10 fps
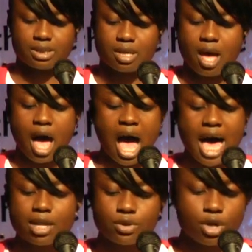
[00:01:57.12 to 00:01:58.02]
this?
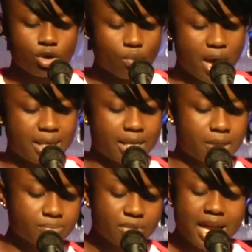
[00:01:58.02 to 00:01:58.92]
I don't know who I
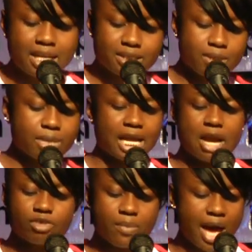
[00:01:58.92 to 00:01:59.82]
am, and it seems like
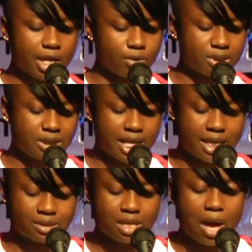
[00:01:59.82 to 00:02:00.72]
everybody
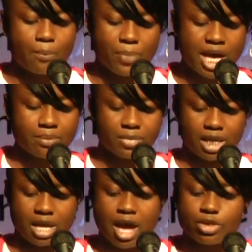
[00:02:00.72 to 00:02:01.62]
understands, but
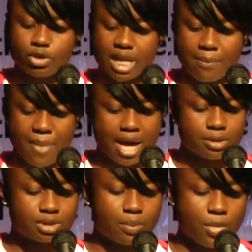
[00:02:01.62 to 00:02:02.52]
me, the one that
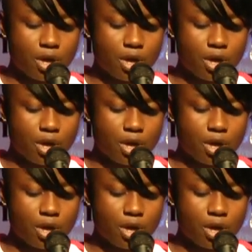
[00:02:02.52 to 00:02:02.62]
matters the